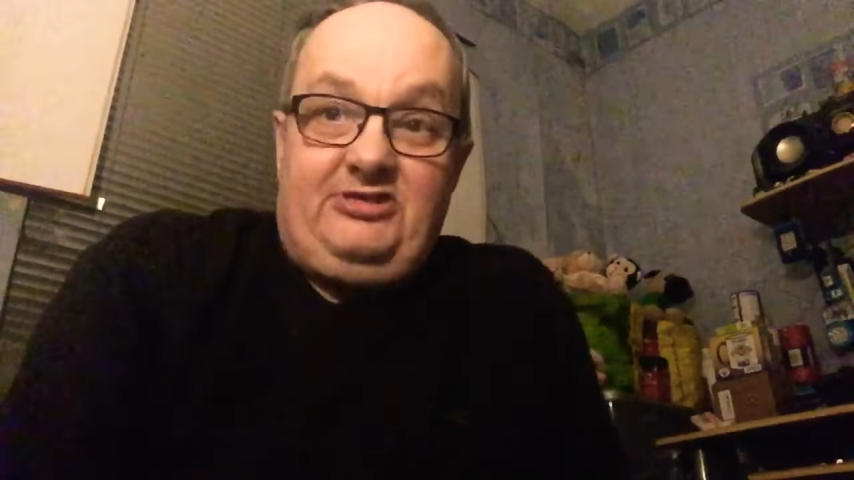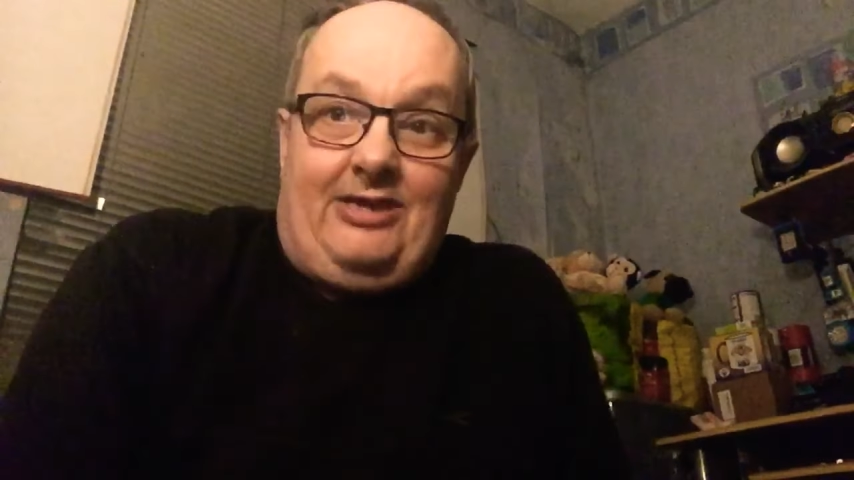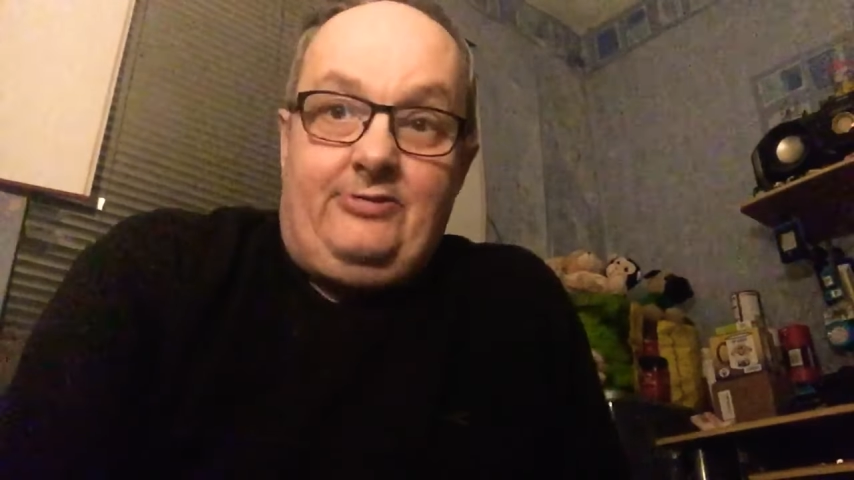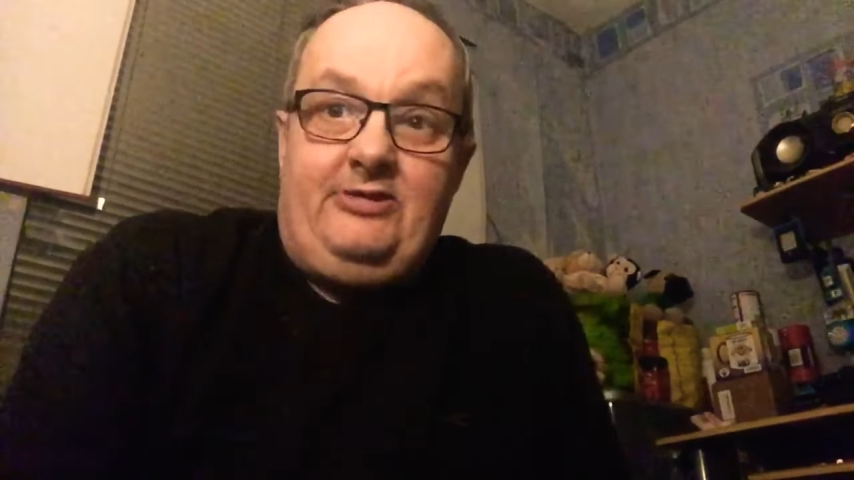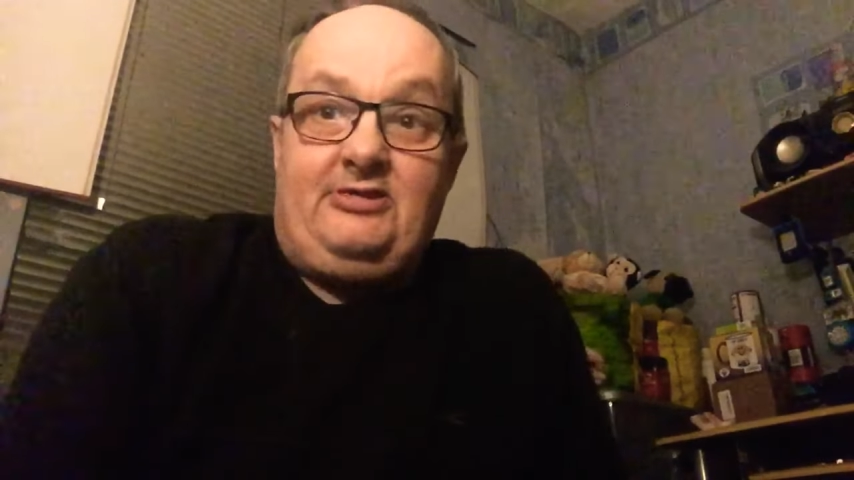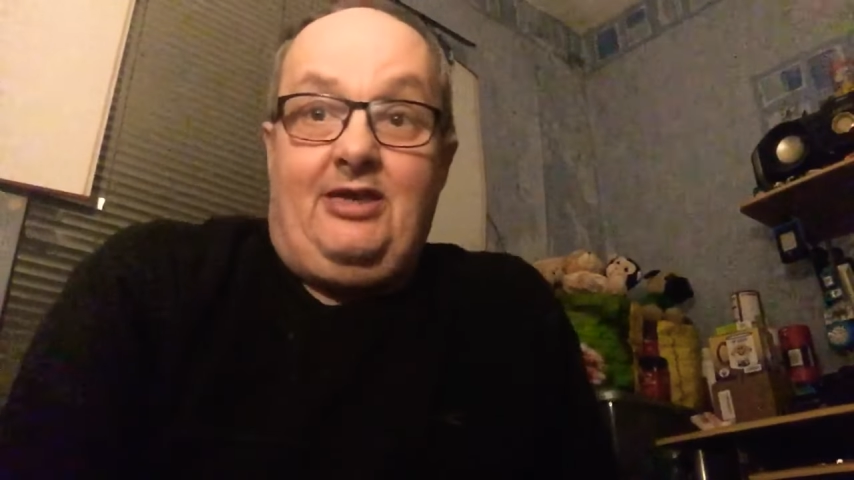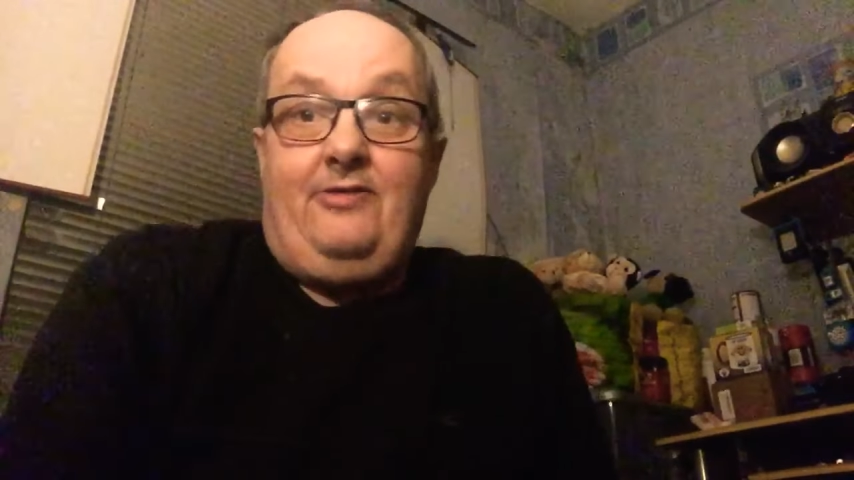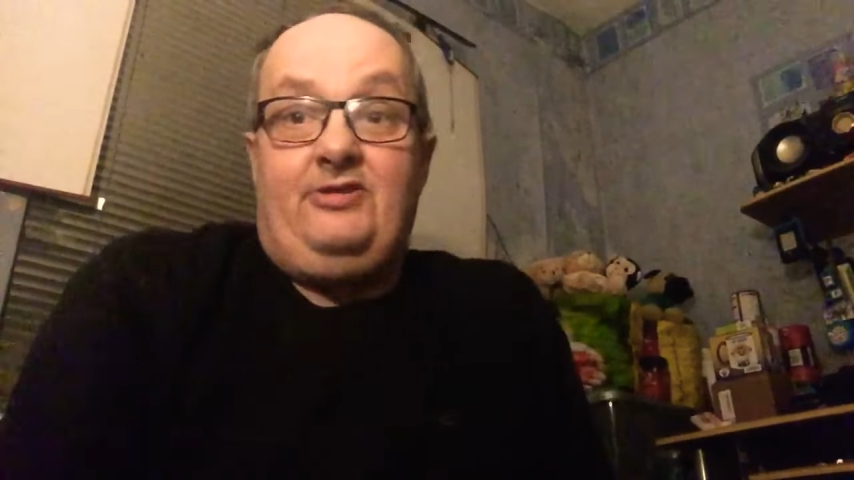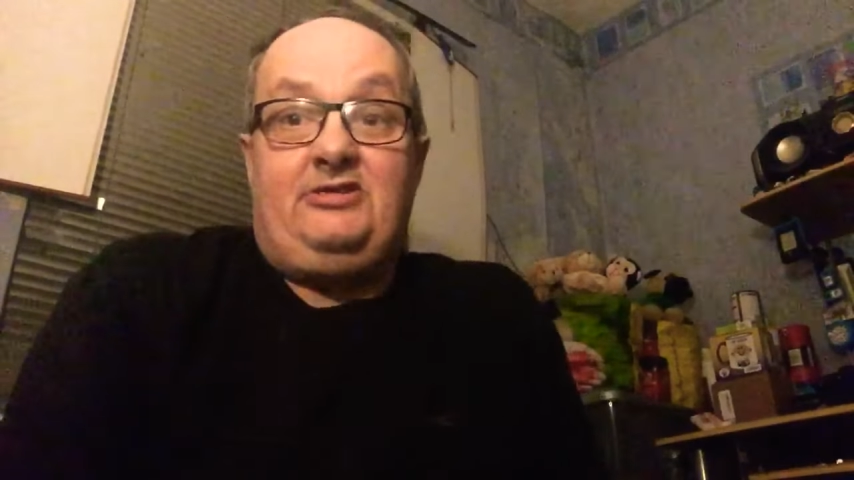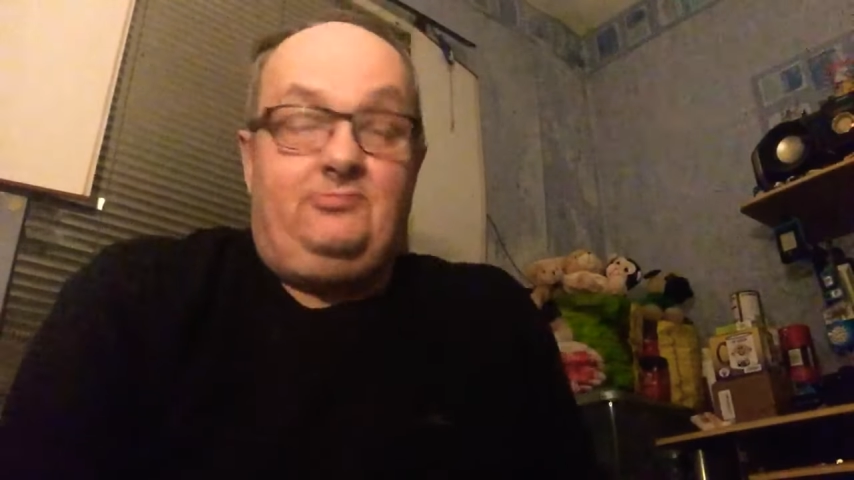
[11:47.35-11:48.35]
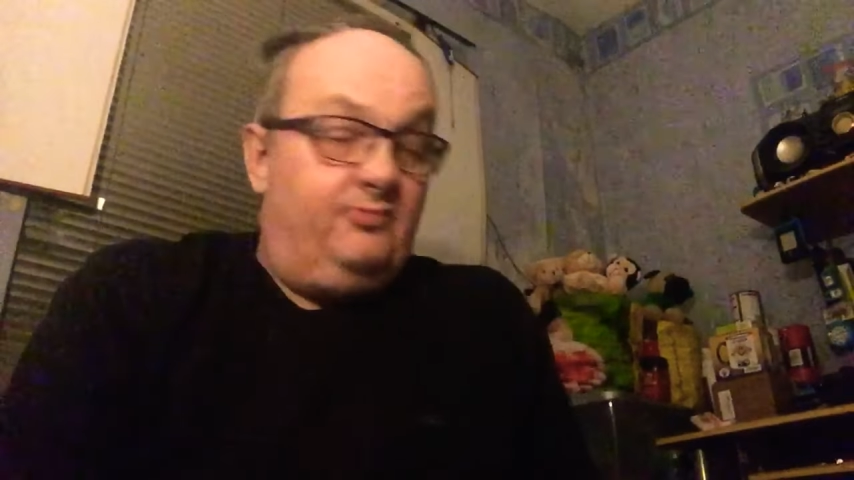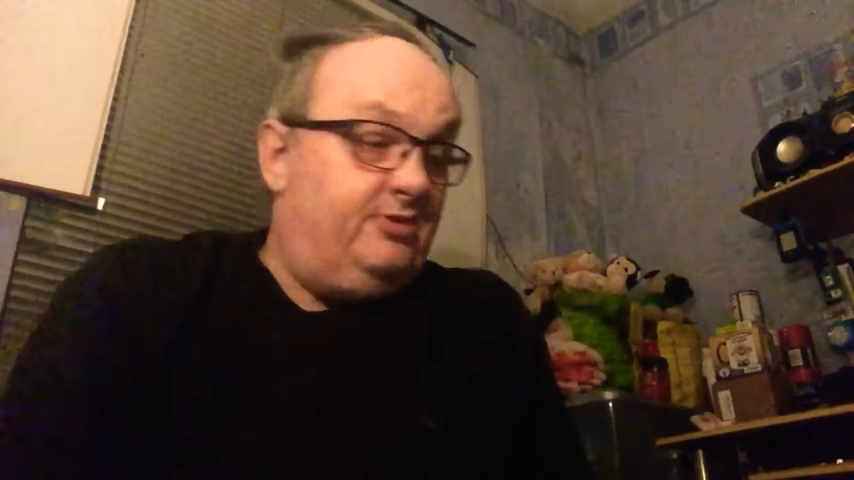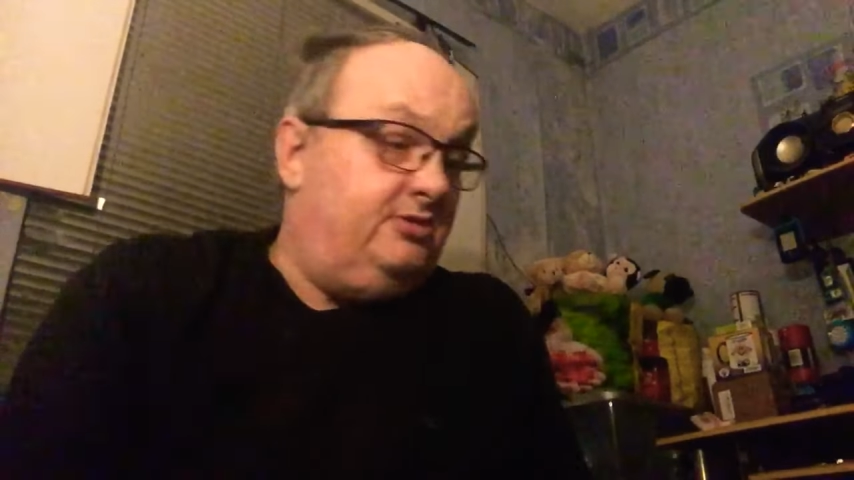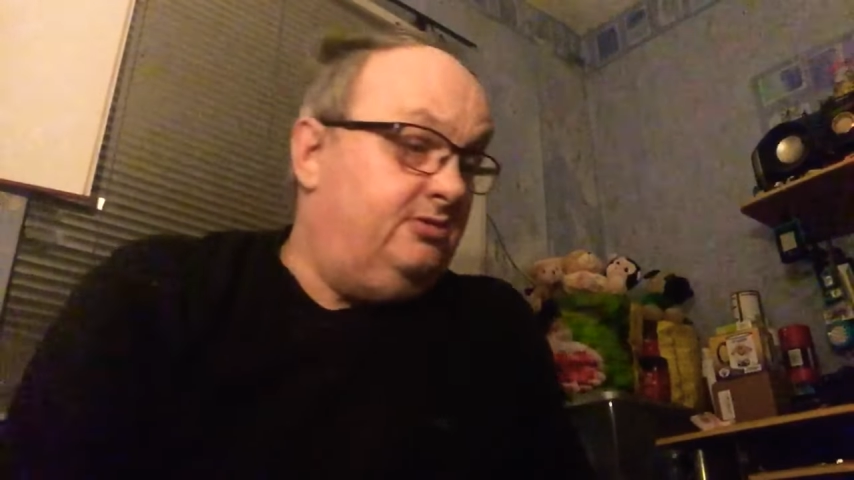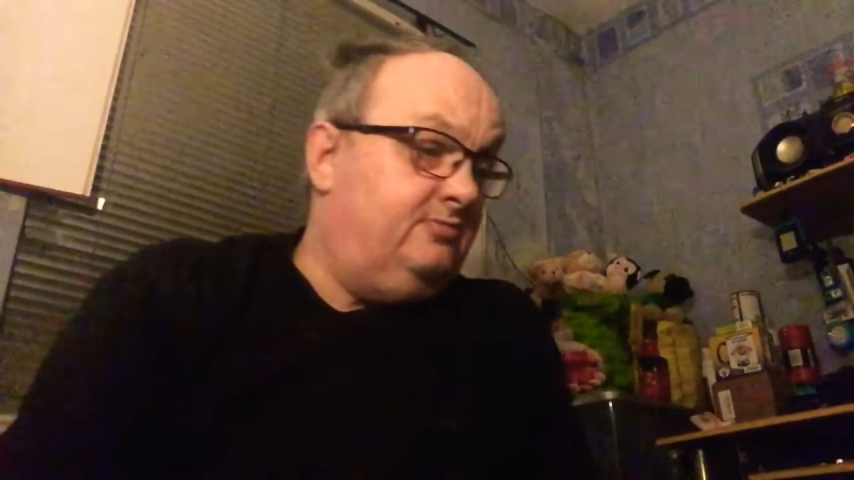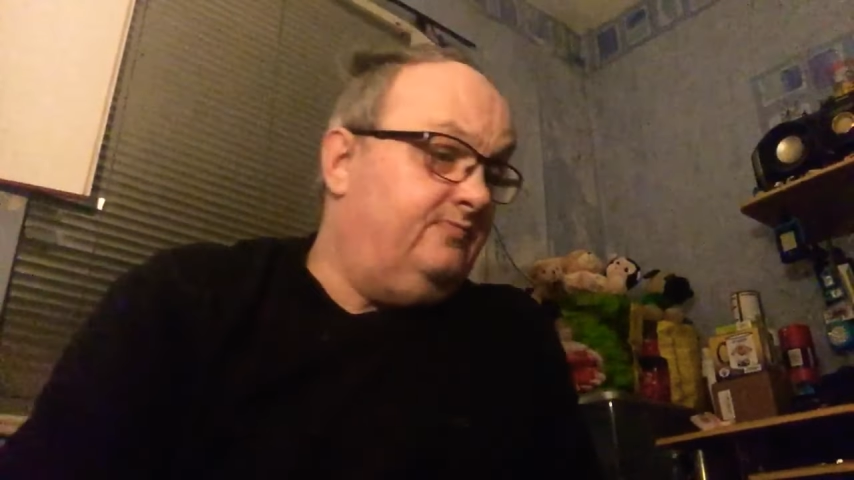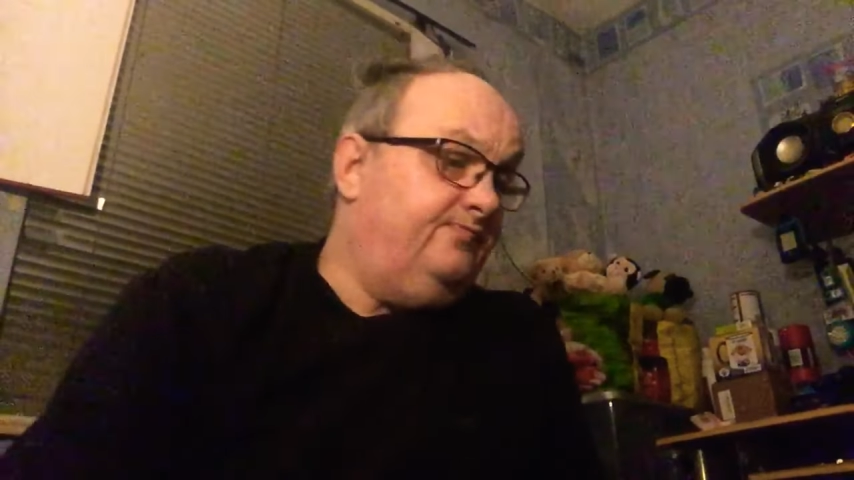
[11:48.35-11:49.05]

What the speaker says: charities like the